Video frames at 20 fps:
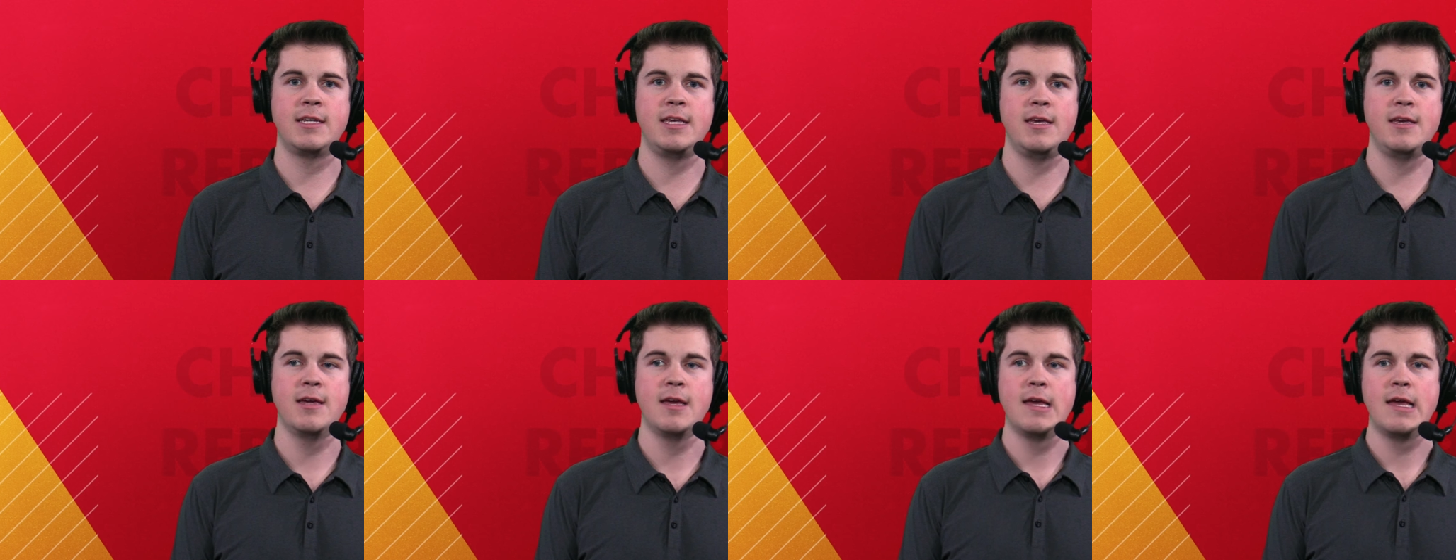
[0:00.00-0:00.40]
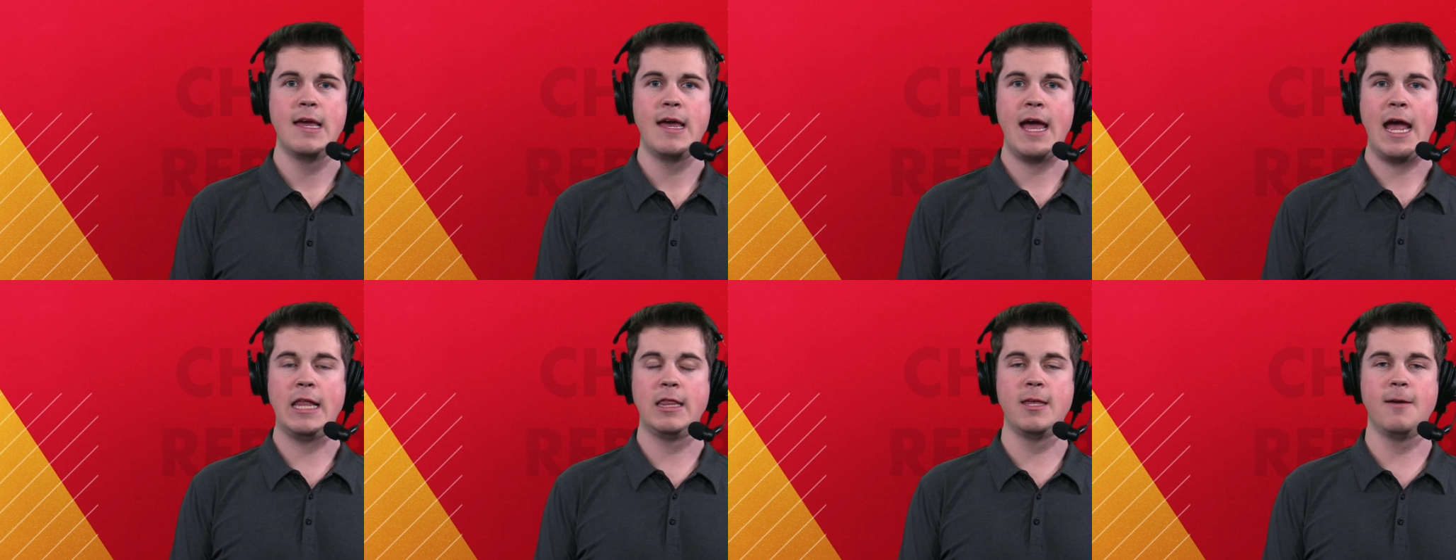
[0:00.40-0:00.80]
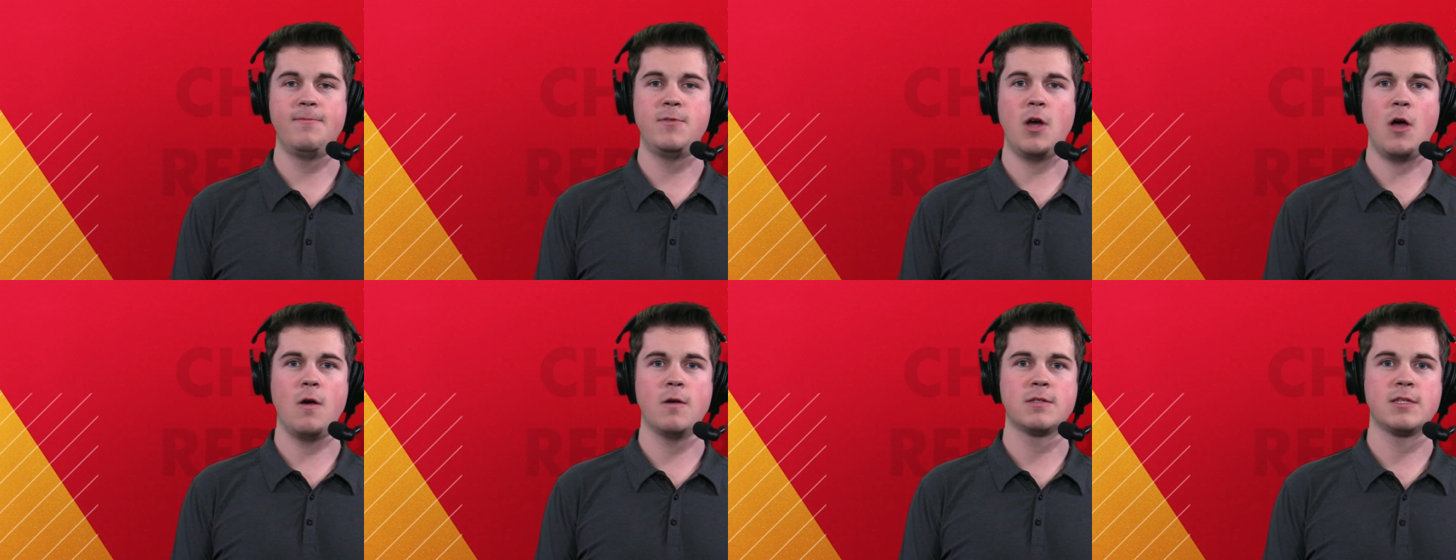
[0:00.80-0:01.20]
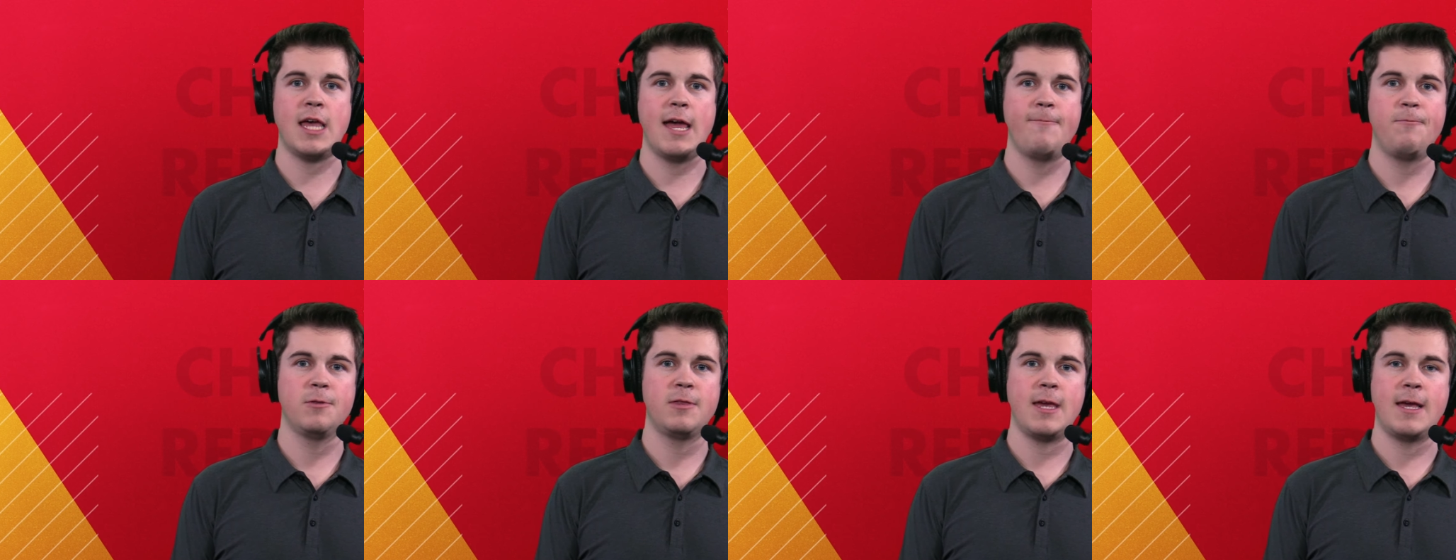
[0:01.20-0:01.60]
He had lived all his
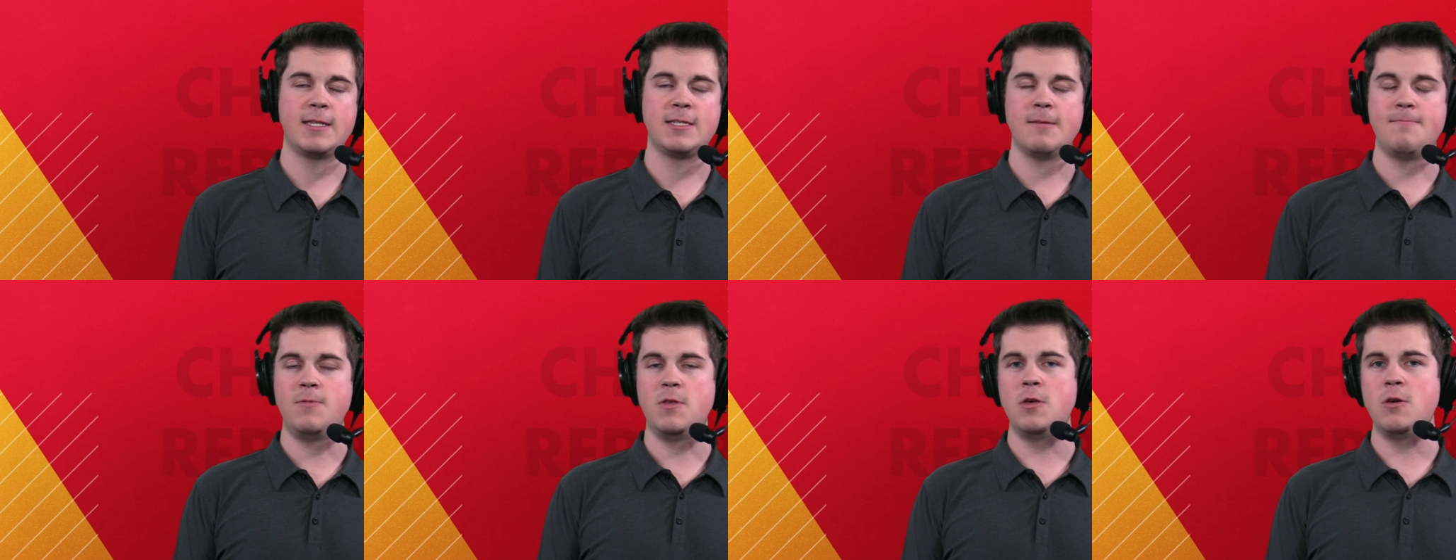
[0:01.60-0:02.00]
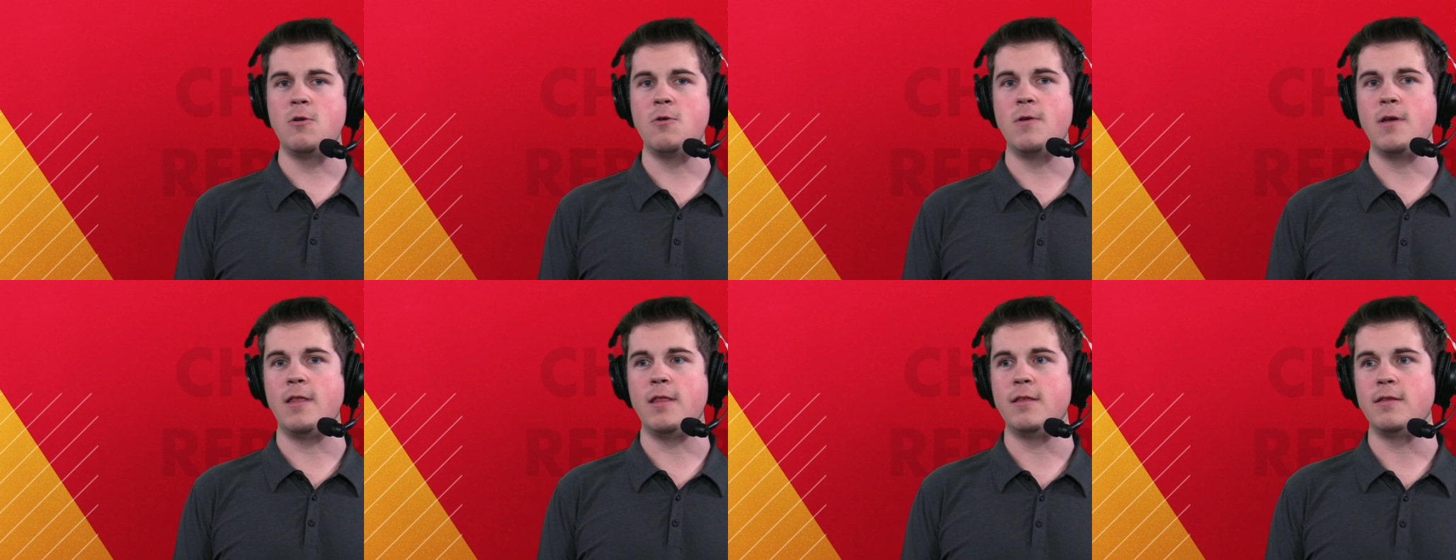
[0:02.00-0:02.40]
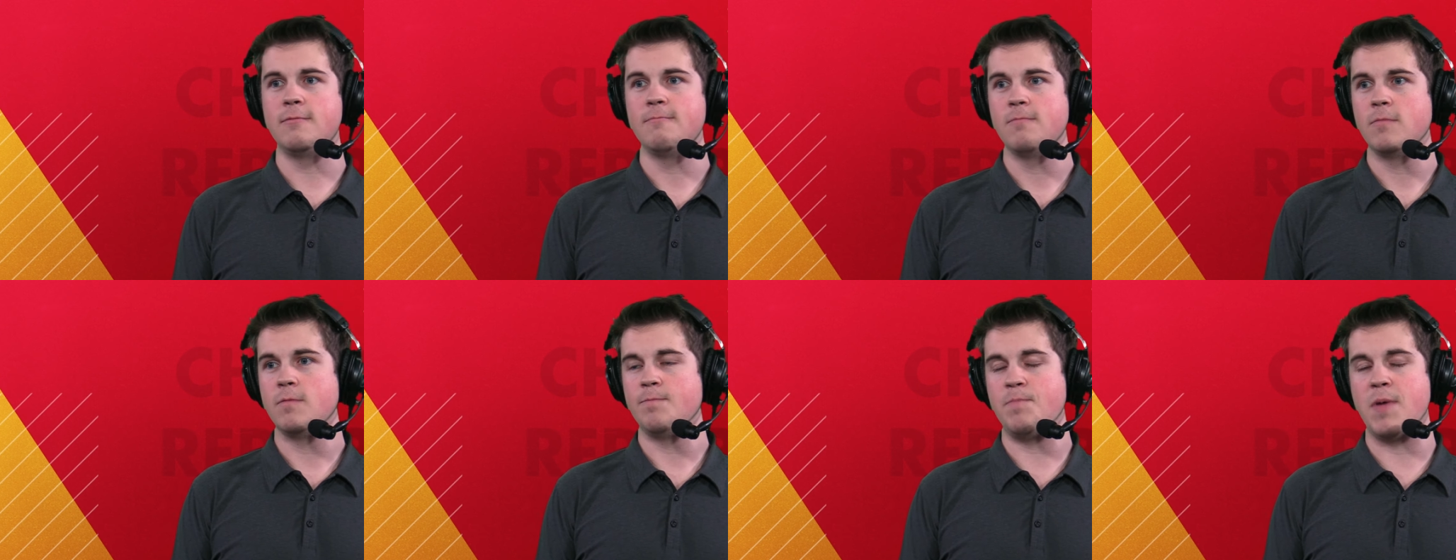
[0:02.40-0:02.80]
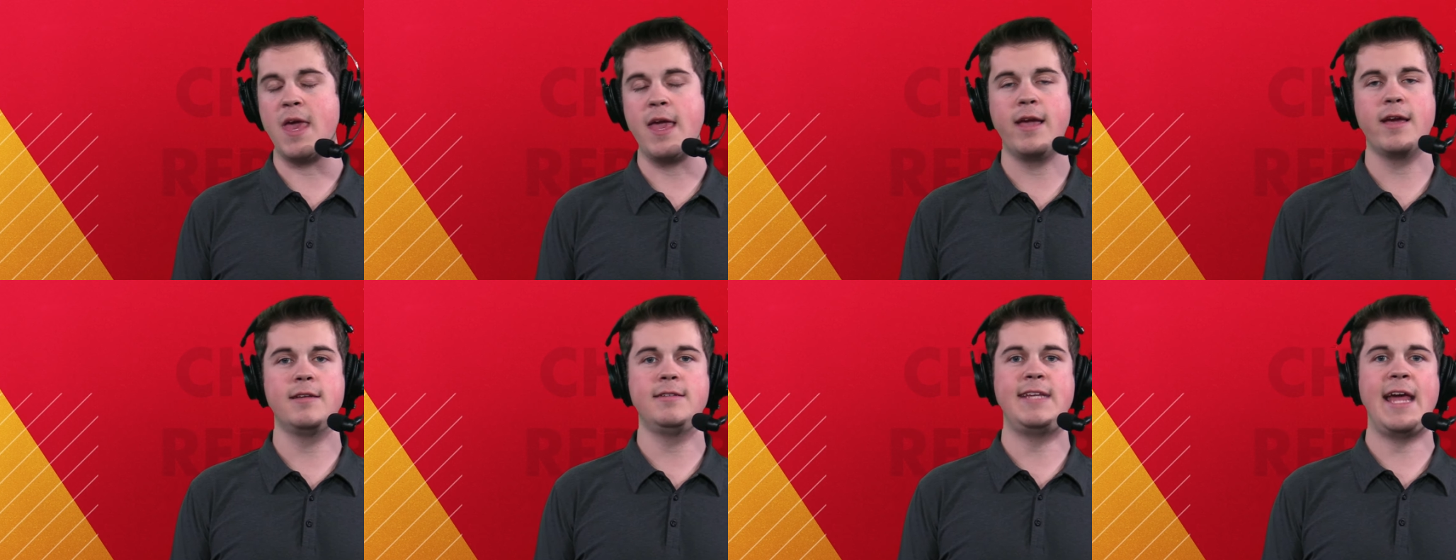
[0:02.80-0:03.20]
life with SMU and
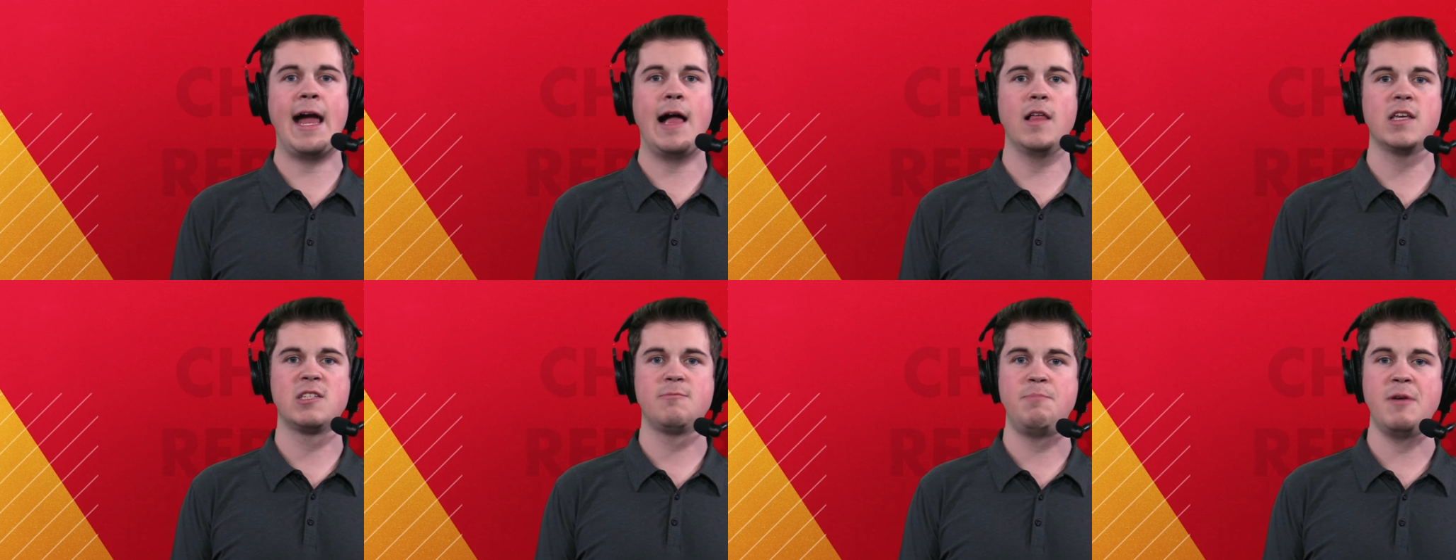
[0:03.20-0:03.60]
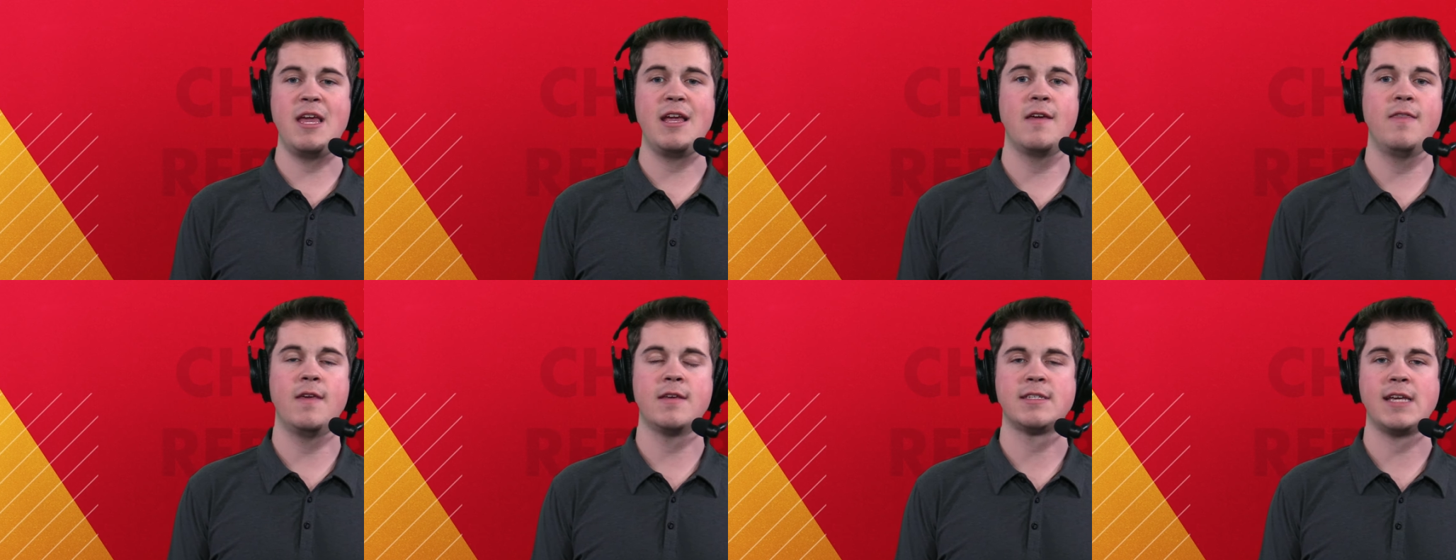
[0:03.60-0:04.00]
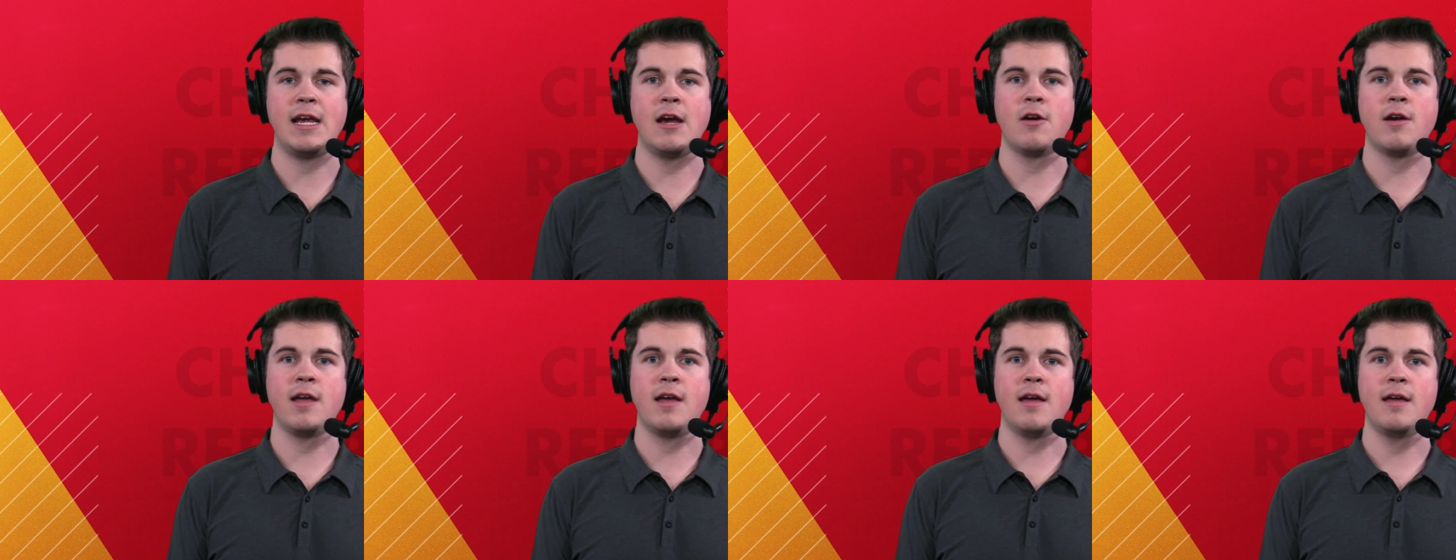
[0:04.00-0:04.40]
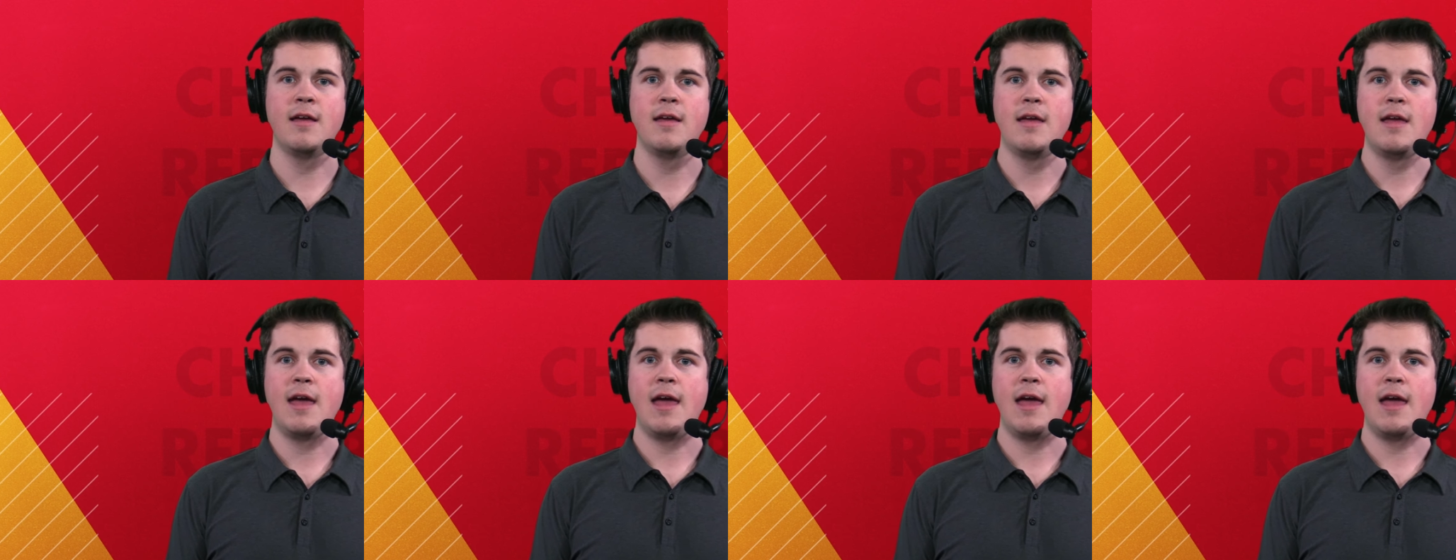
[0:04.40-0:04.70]
being in Dallas, being in this area,